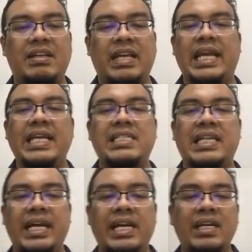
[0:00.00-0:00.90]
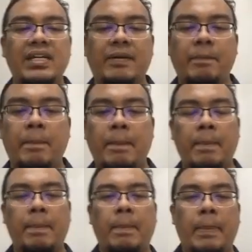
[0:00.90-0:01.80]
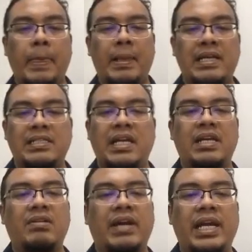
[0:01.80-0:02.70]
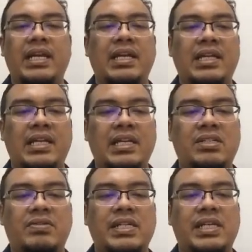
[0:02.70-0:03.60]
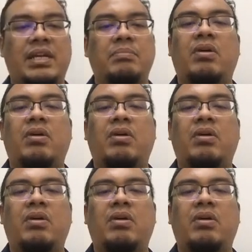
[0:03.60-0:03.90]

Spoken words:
Okay, let's try. Let's take a look at this question.